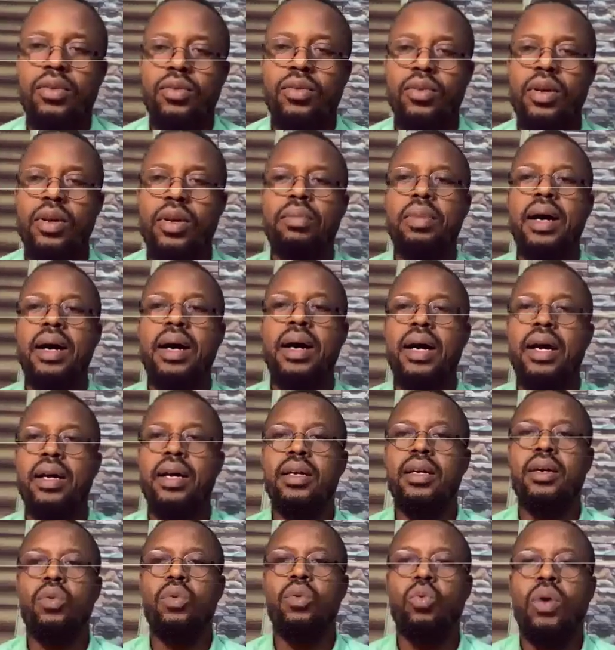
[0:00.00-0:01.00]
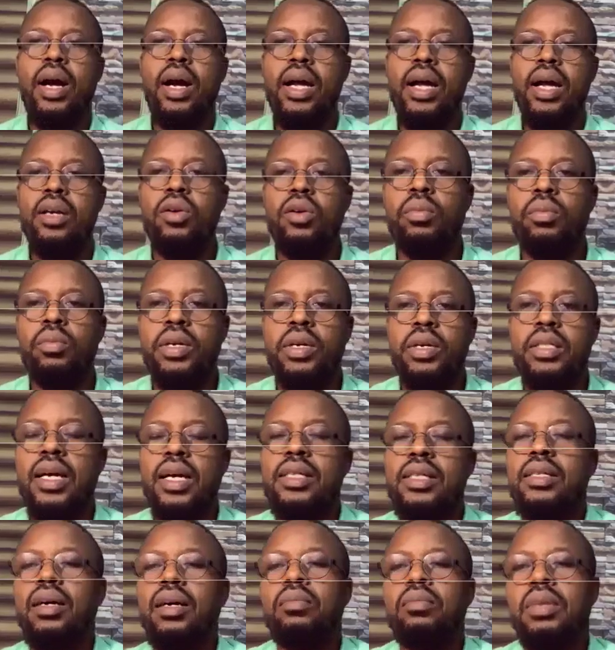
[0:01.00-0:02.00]
whereby while your
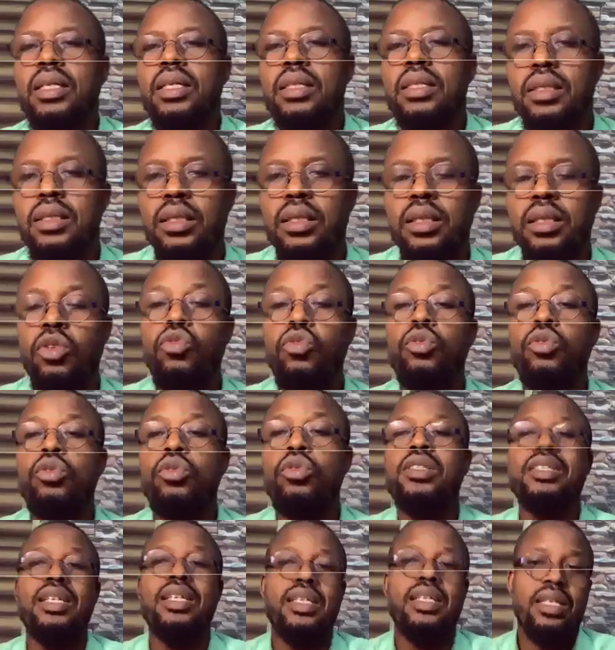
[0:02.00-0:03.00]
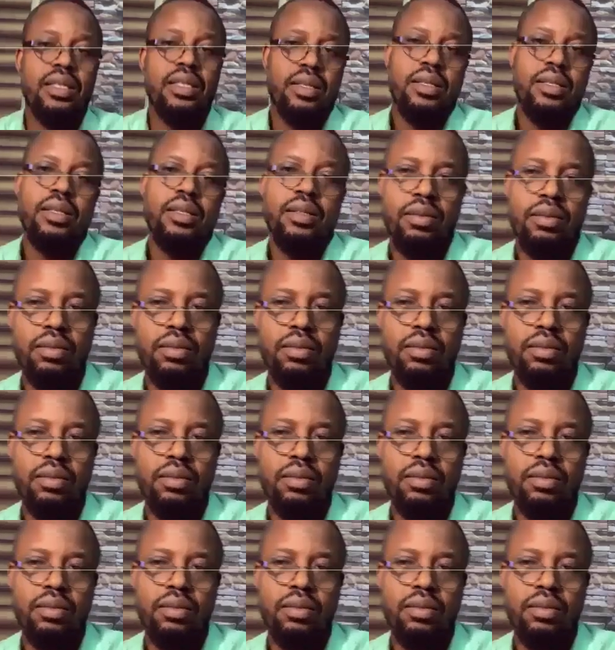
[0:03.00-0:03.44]
minters are minting, if you stake it,